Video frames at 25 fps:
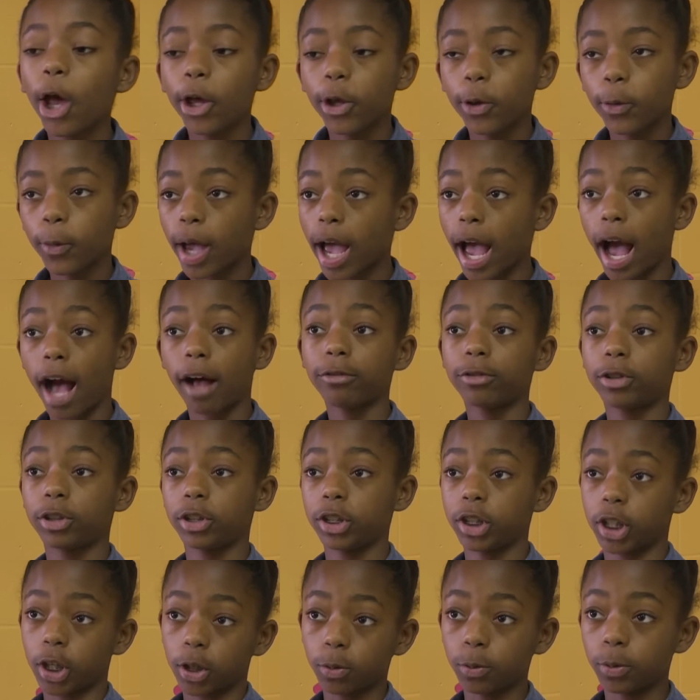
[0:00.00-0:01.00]
You have
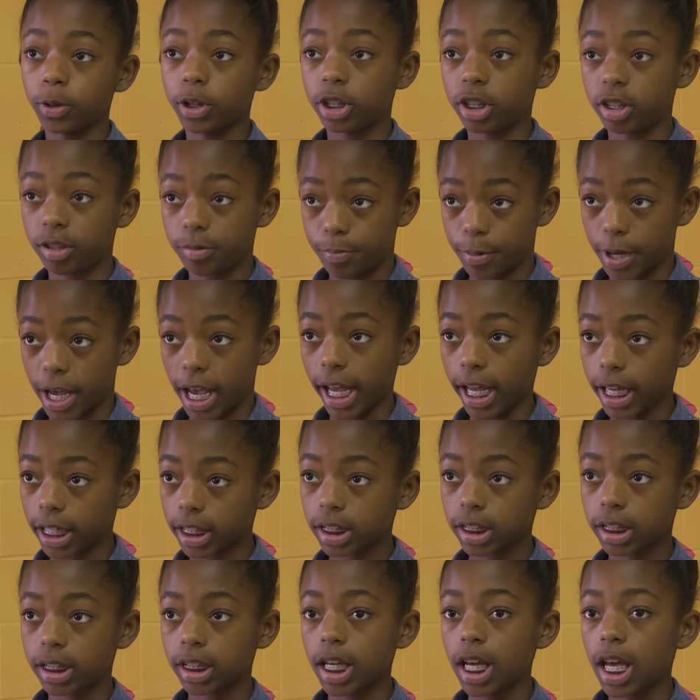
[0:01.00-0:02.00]
to know
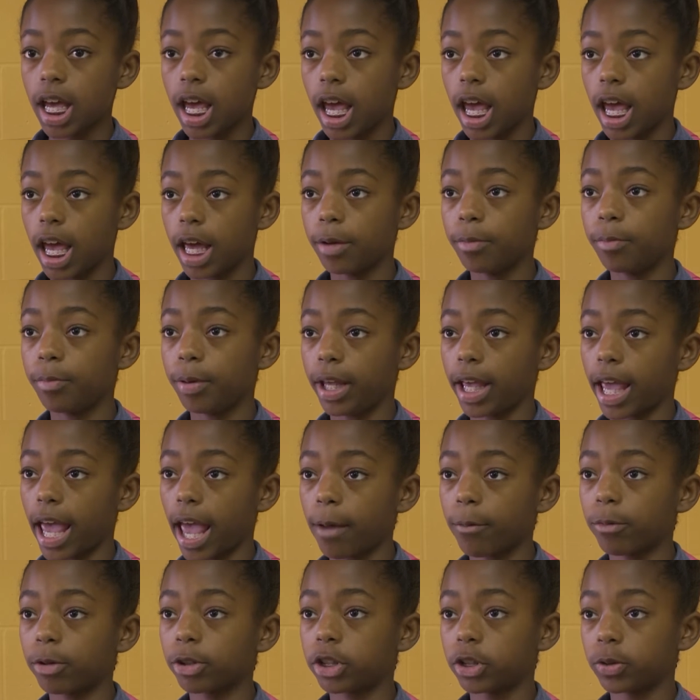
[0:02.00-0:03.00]
respect and be
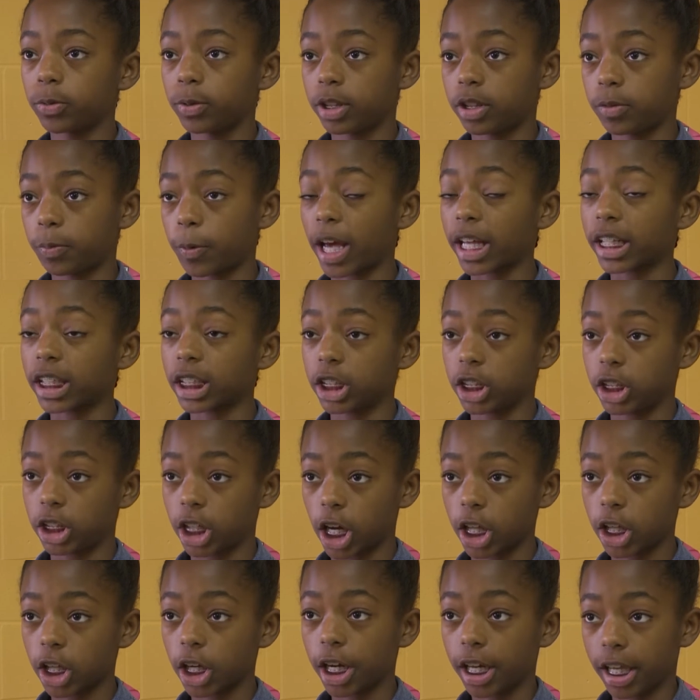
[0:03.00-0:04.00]
able to respect each
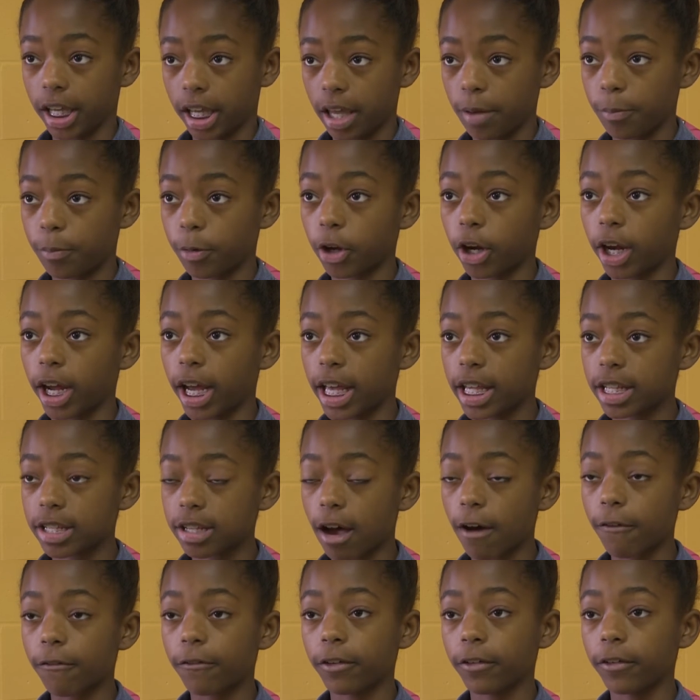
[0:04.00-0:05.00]
other and keep your hands
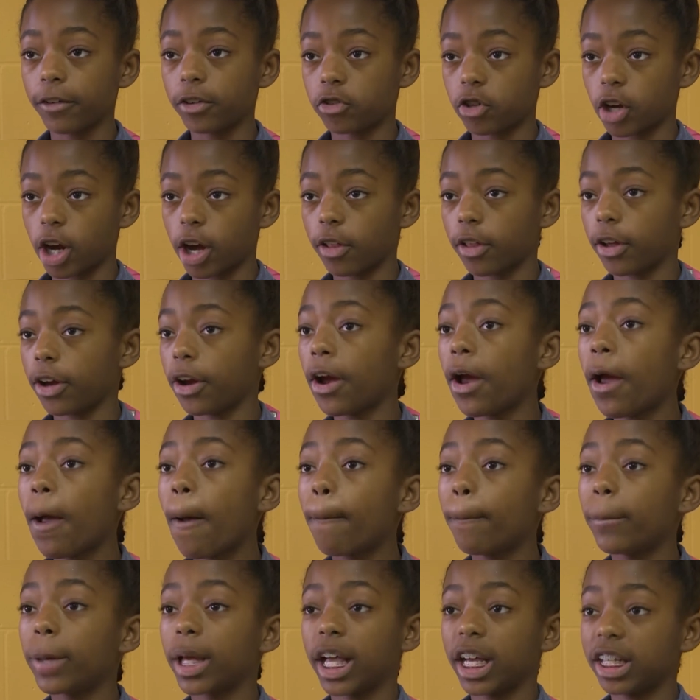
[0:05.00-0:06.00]
off of each other
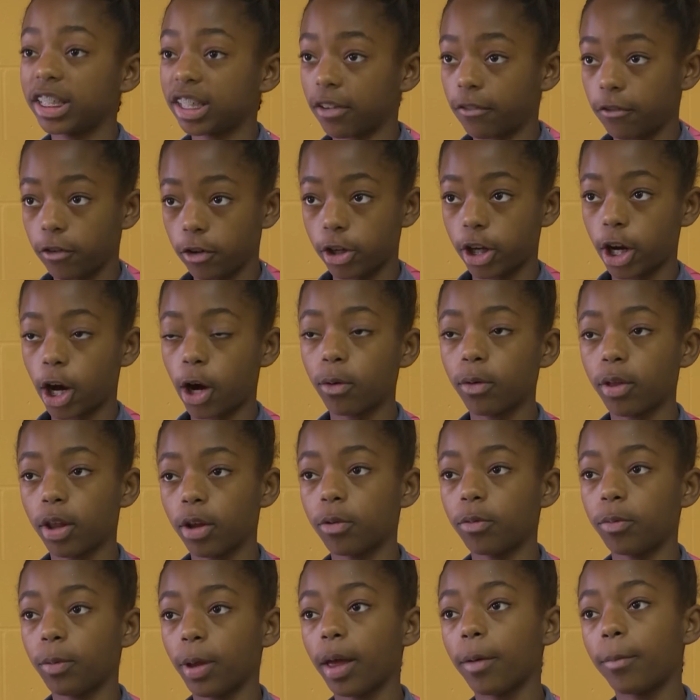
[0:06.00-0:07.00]
because if you don't,
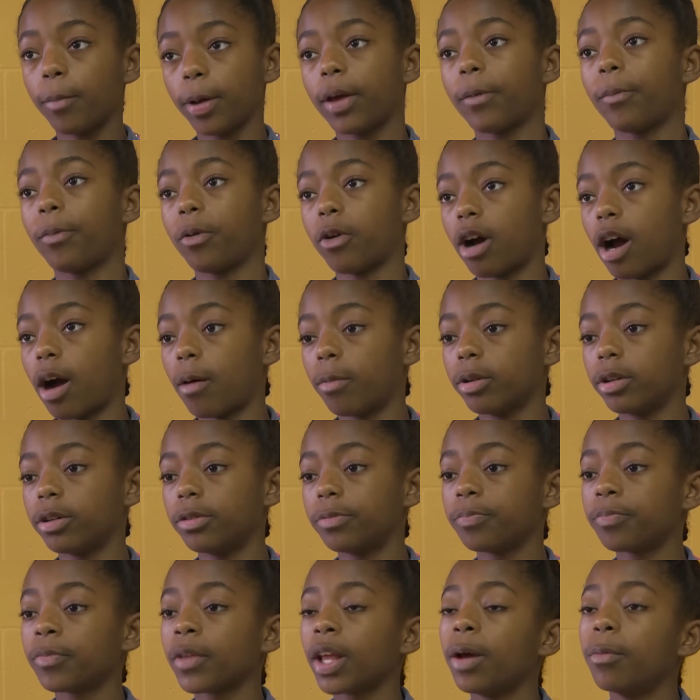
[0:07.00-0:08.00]
there'd be a big
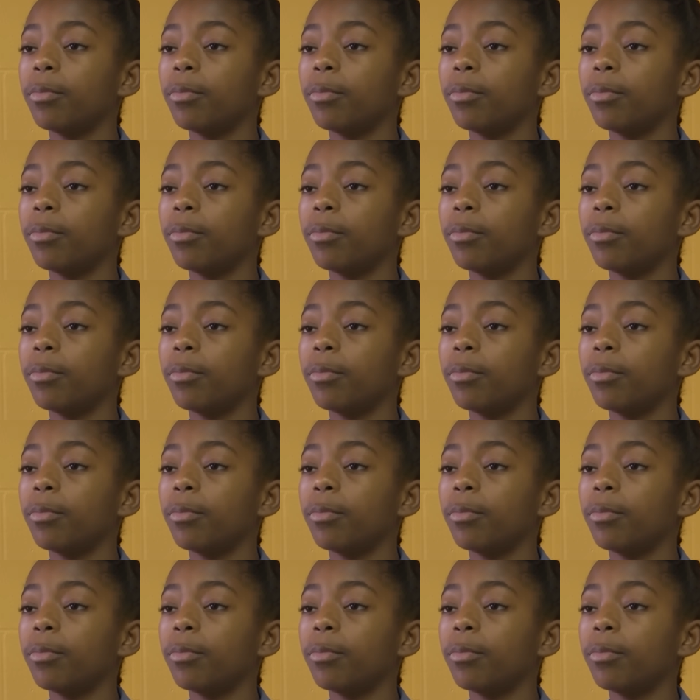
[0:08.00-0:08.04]
problem.